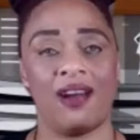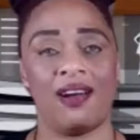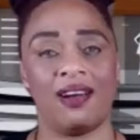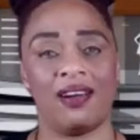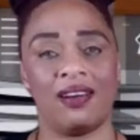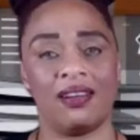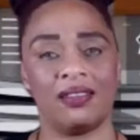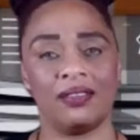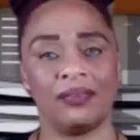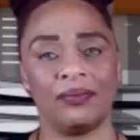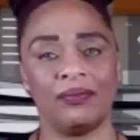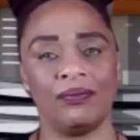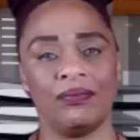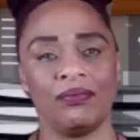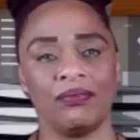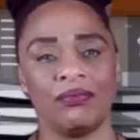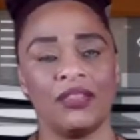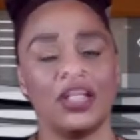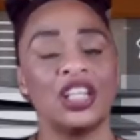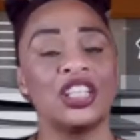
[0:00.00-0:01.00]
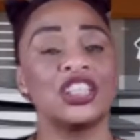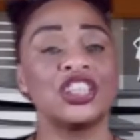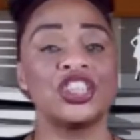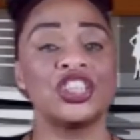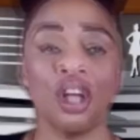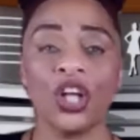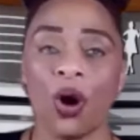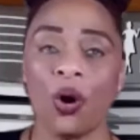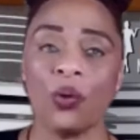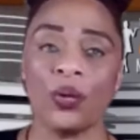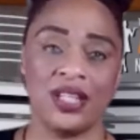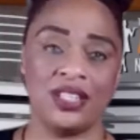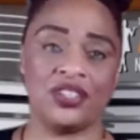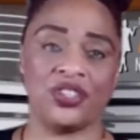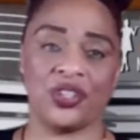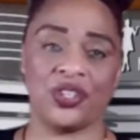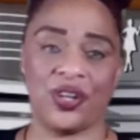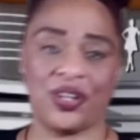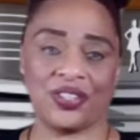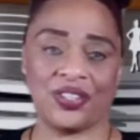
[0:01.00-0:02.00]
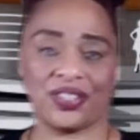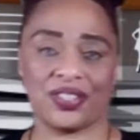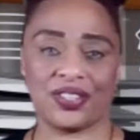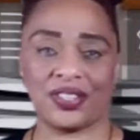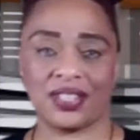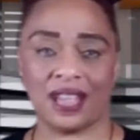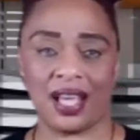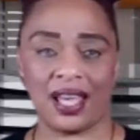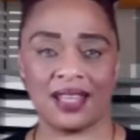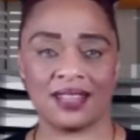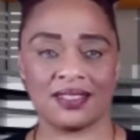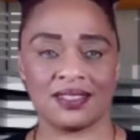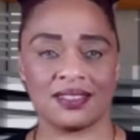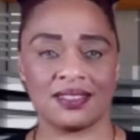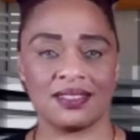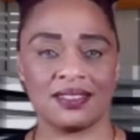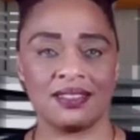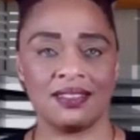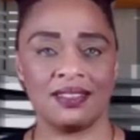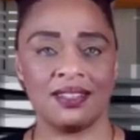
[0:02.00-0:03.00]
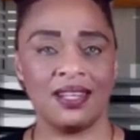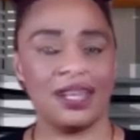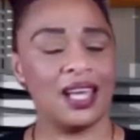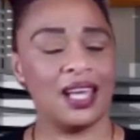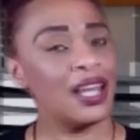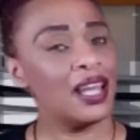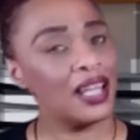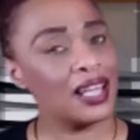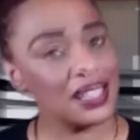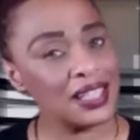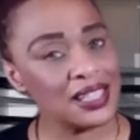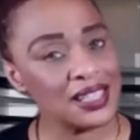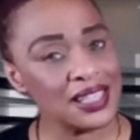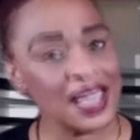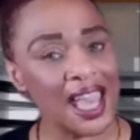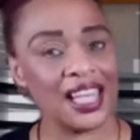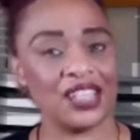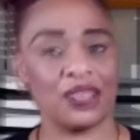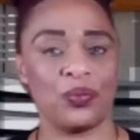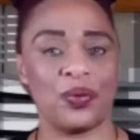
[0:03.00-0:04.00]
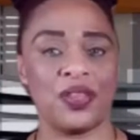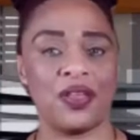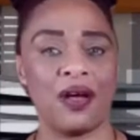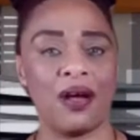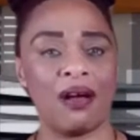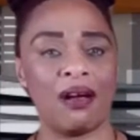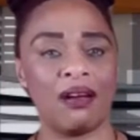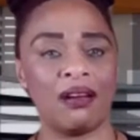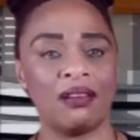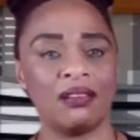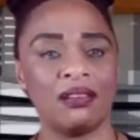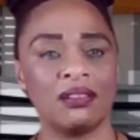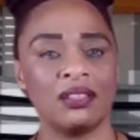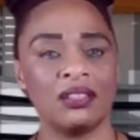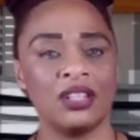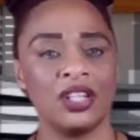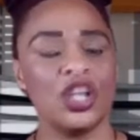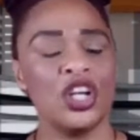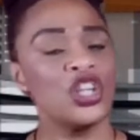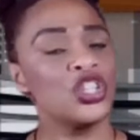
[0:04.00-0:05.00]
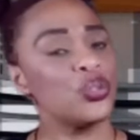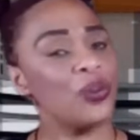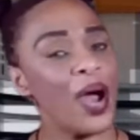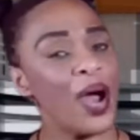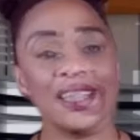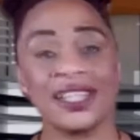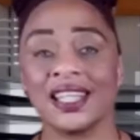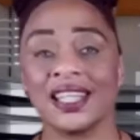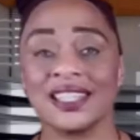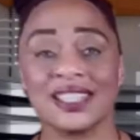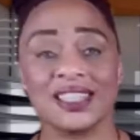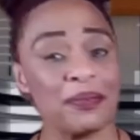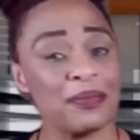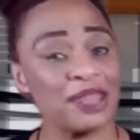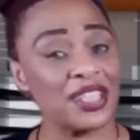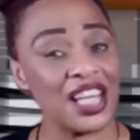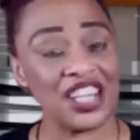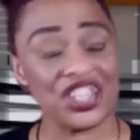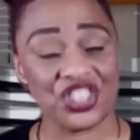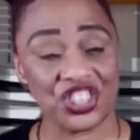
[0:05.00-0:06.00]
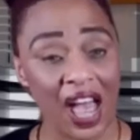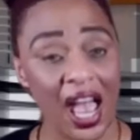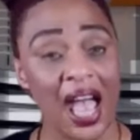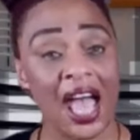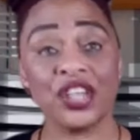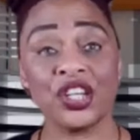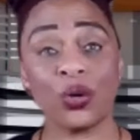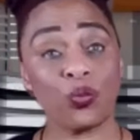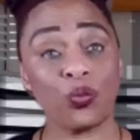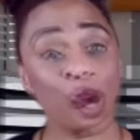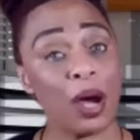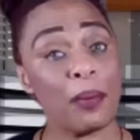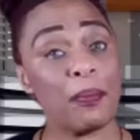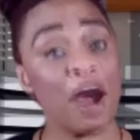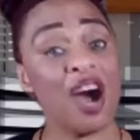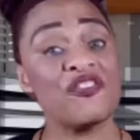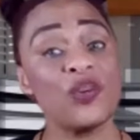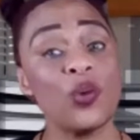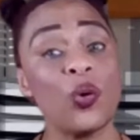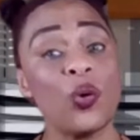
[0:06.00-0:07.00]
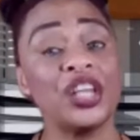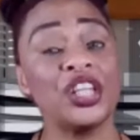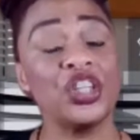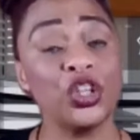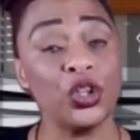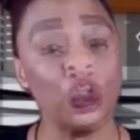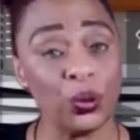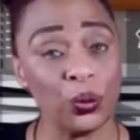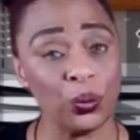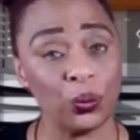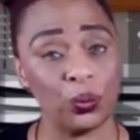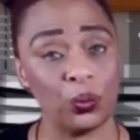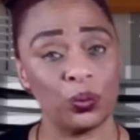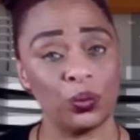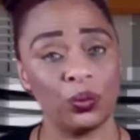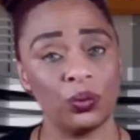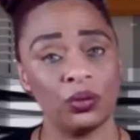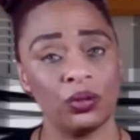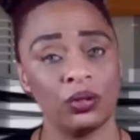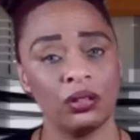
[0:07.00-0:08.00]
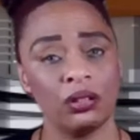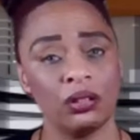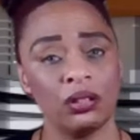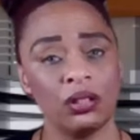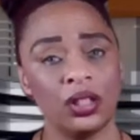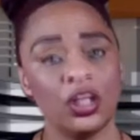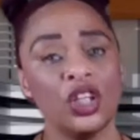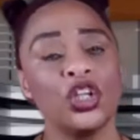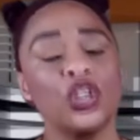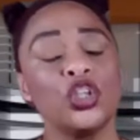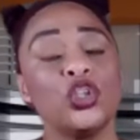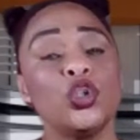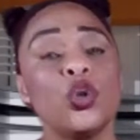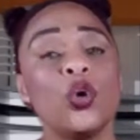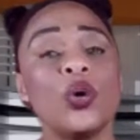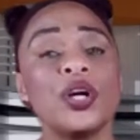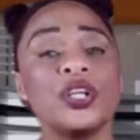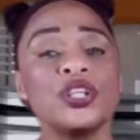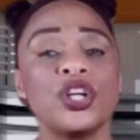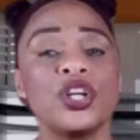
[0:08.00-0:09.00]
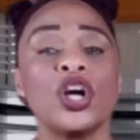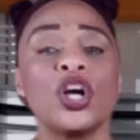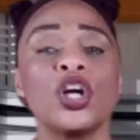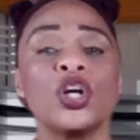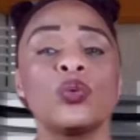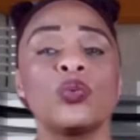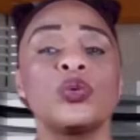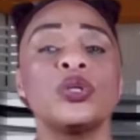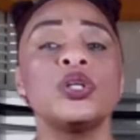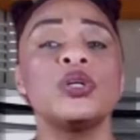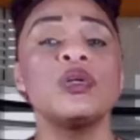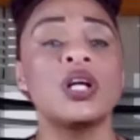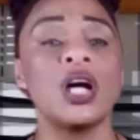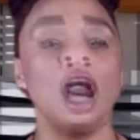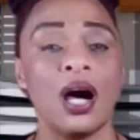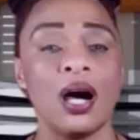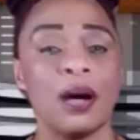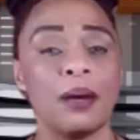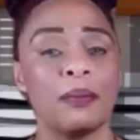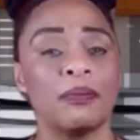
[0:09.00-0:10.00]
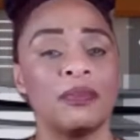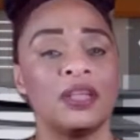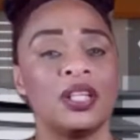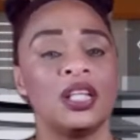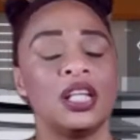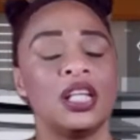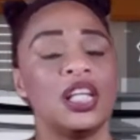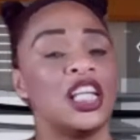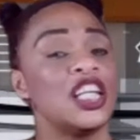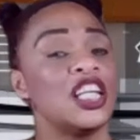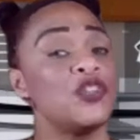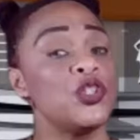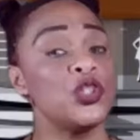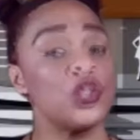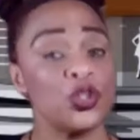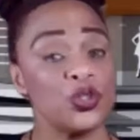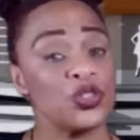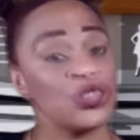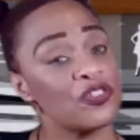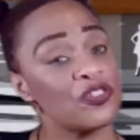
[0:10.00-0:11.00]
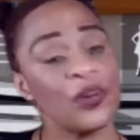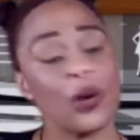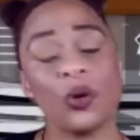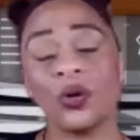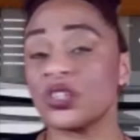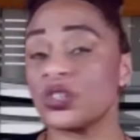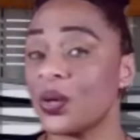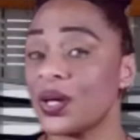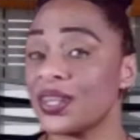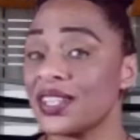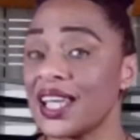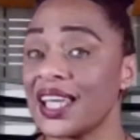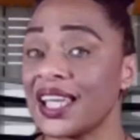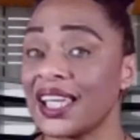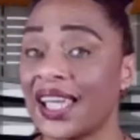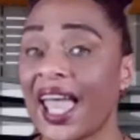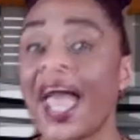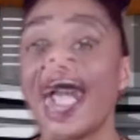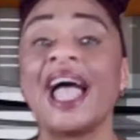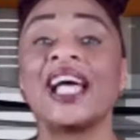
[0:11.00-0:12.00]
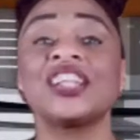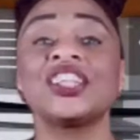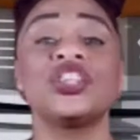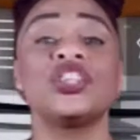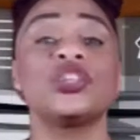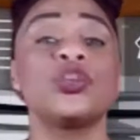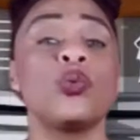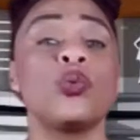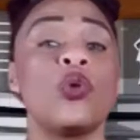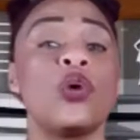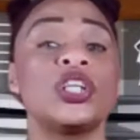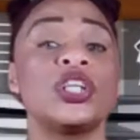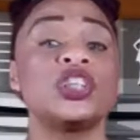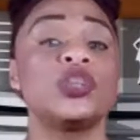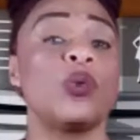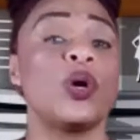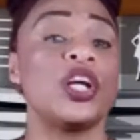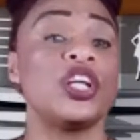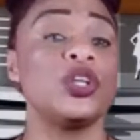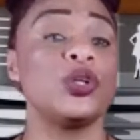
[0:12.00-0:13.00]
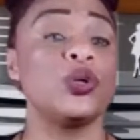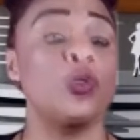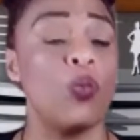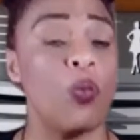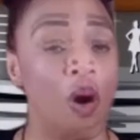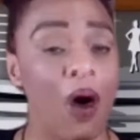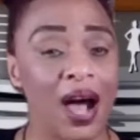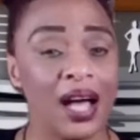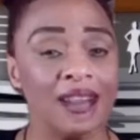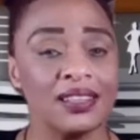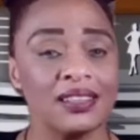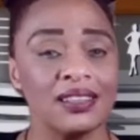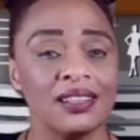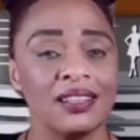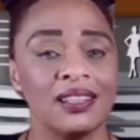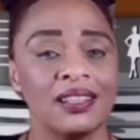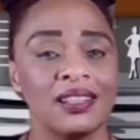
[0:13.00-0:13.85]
her, sow into her success, connect with her, Try to get some of that shine to rub off on you. Your turn will come if you choose to focus on taking action towards what you want